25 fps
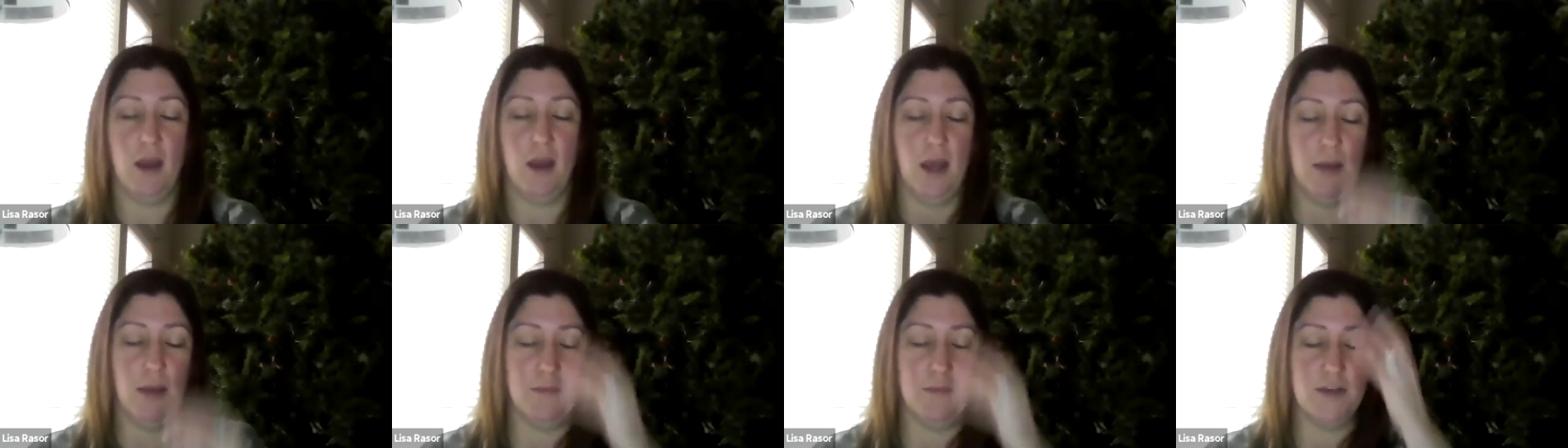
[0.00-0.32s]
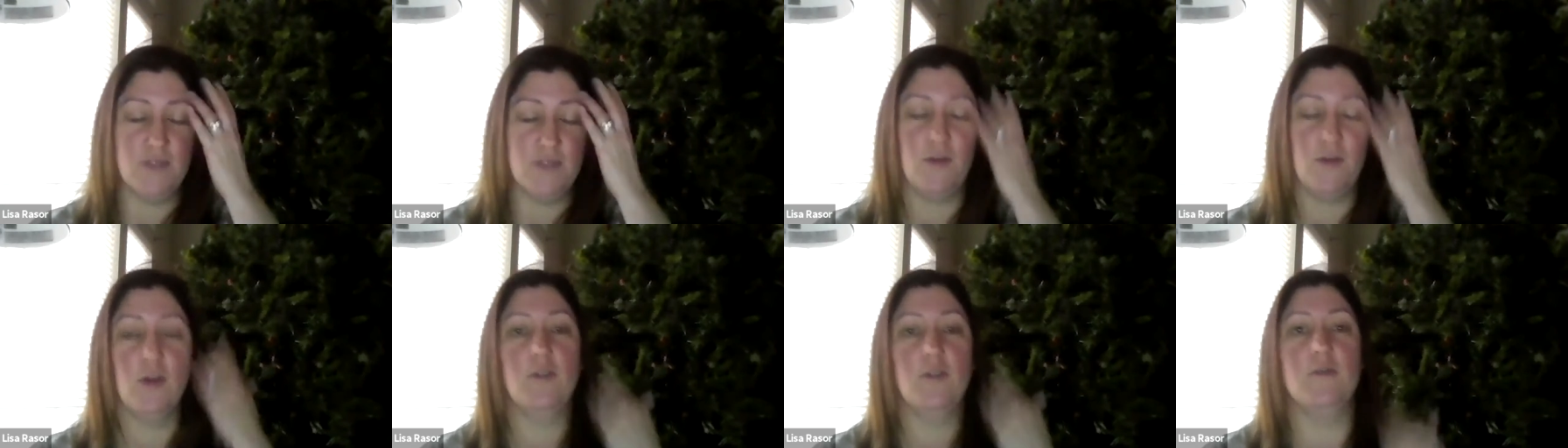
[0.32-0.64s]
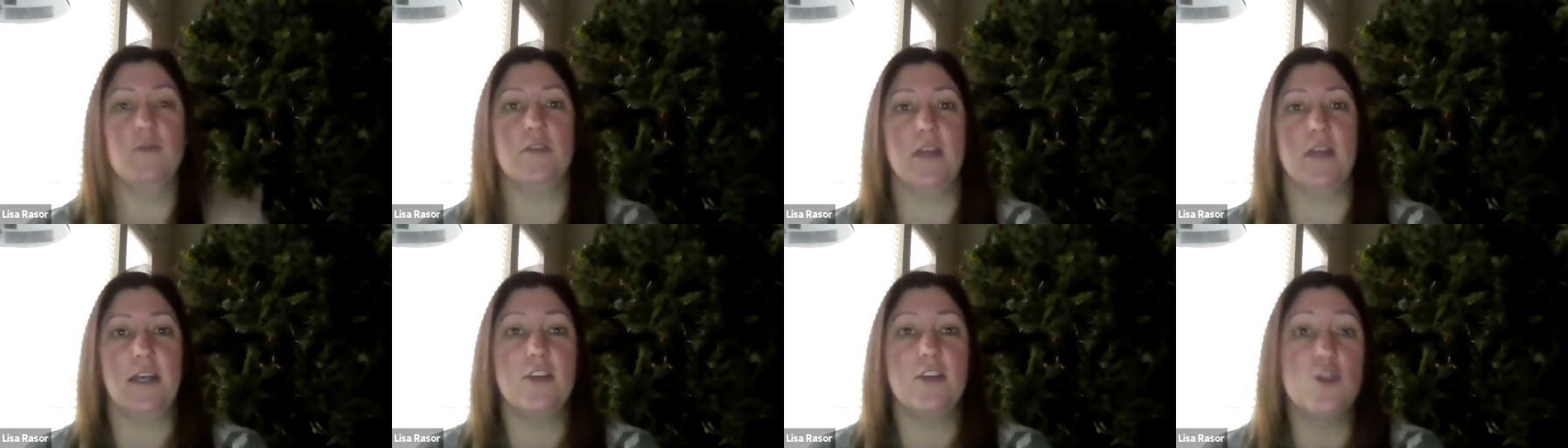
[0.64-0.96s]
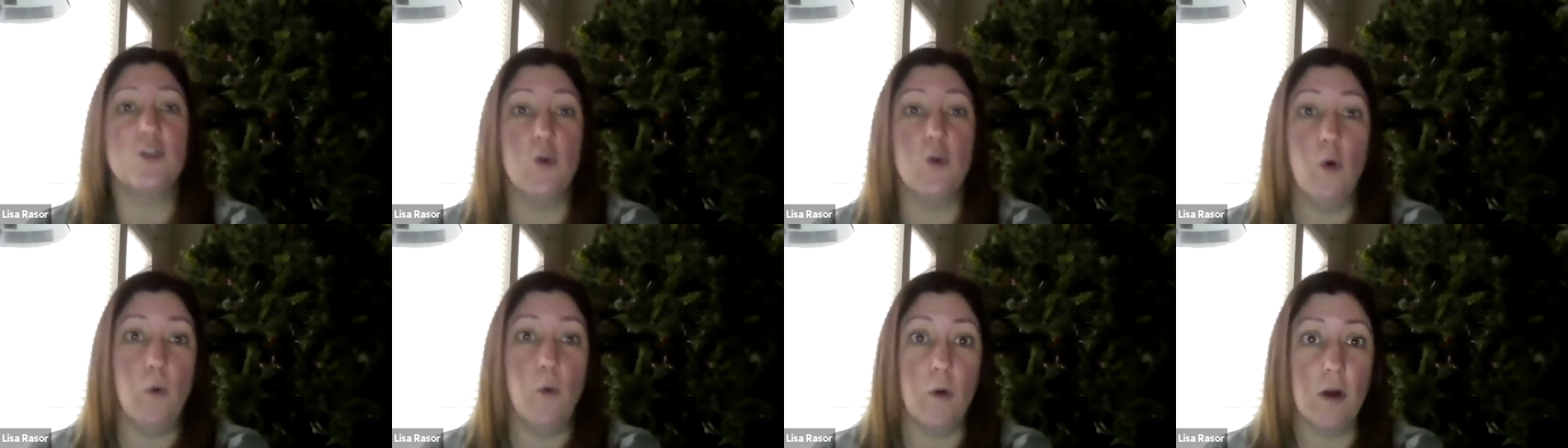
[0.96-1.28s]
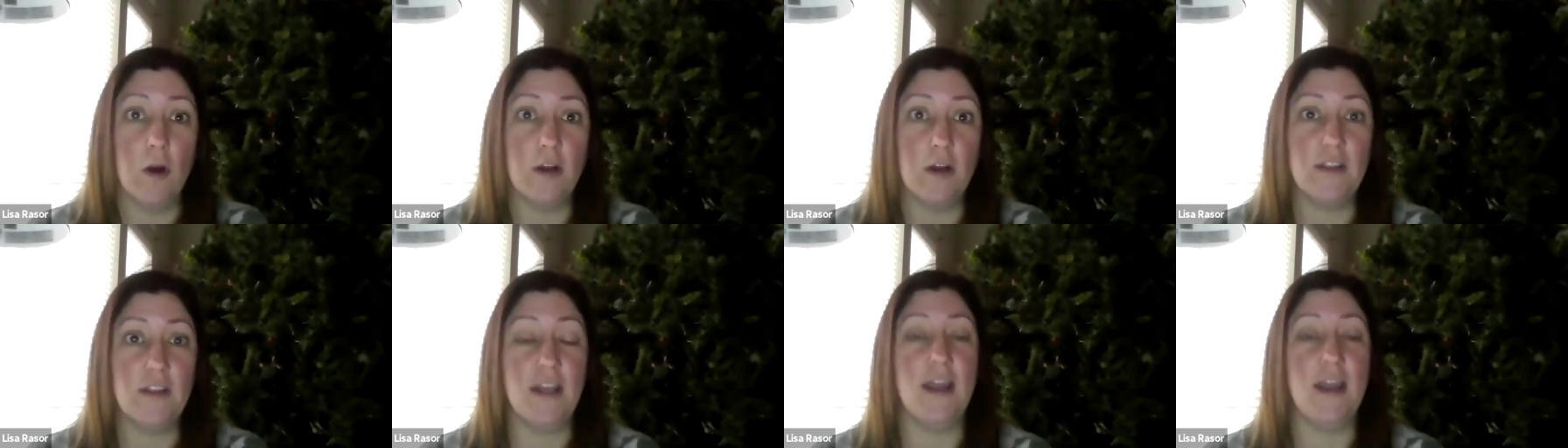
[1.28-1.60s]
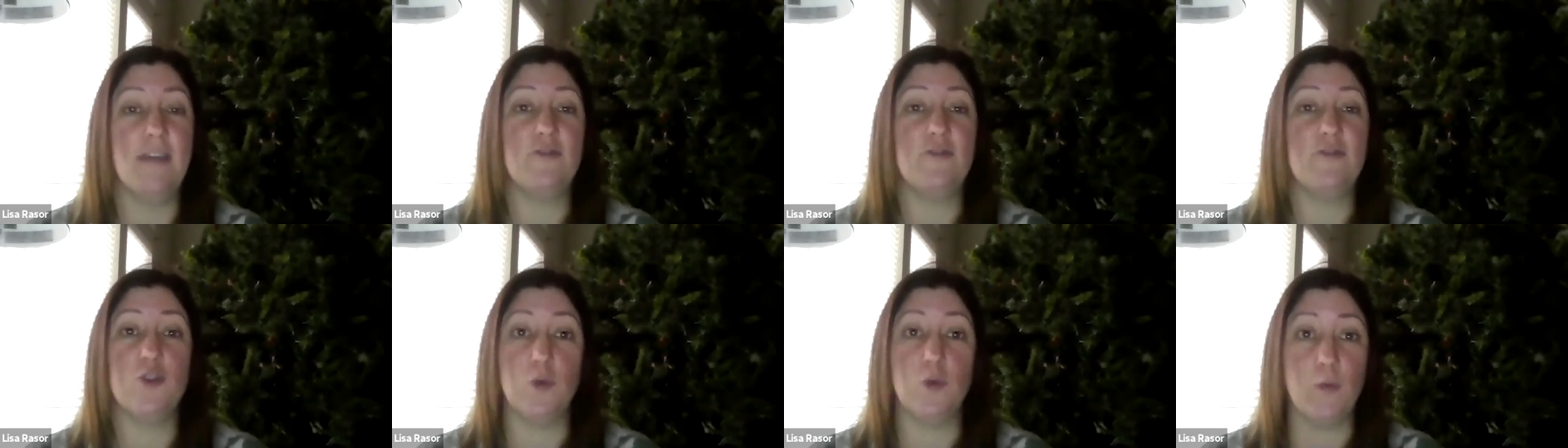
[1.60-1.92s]
As far as like schoolwork, they'd
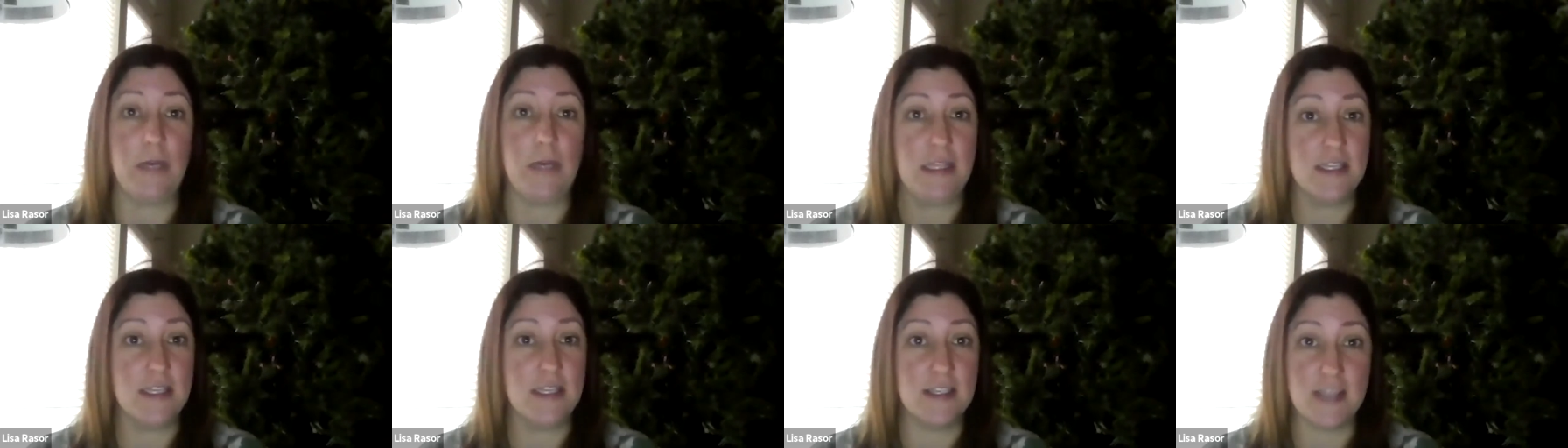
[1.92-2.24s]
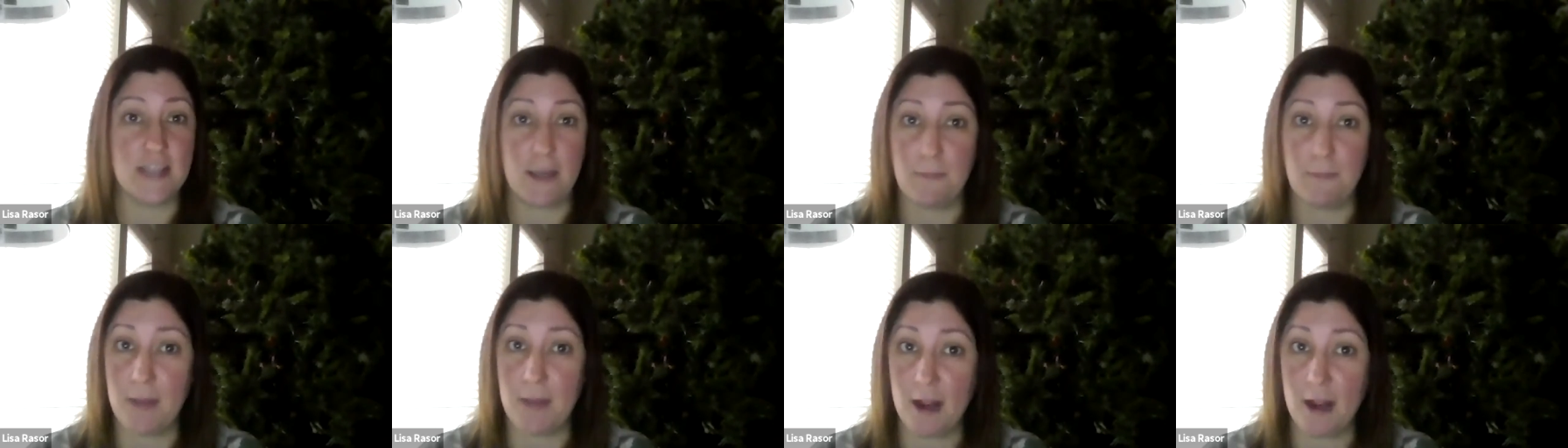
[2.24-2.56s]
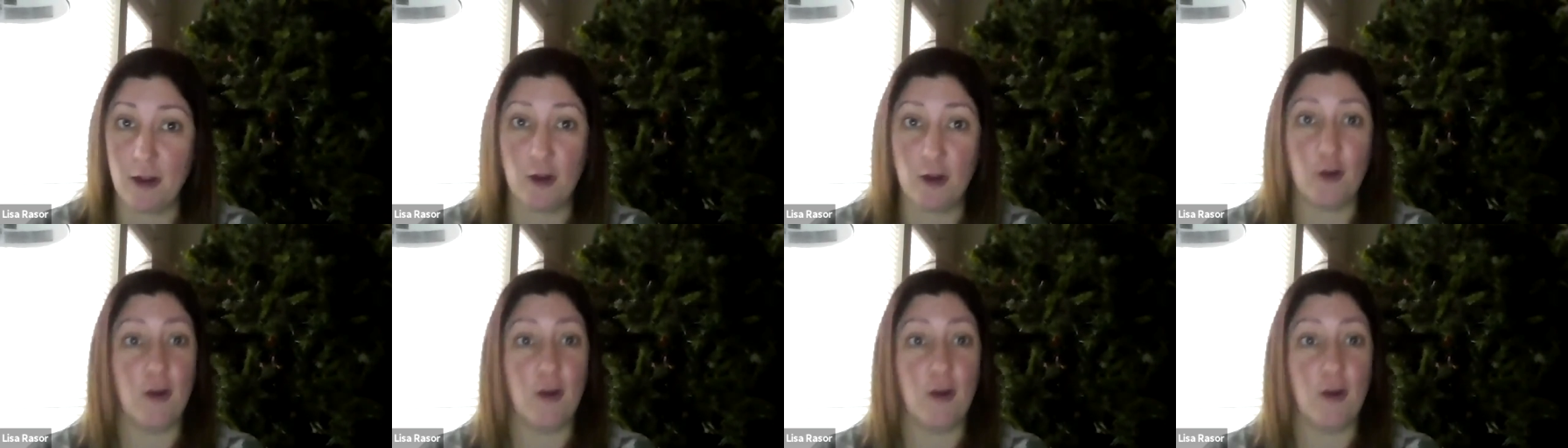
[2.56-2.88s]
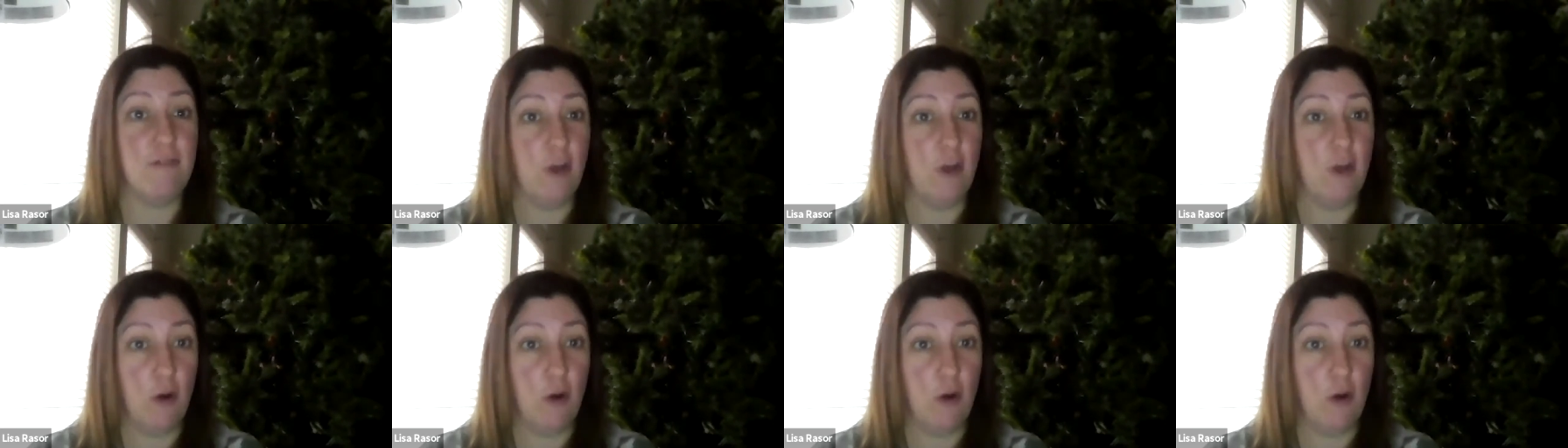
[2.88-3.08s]
have to read the same paragraph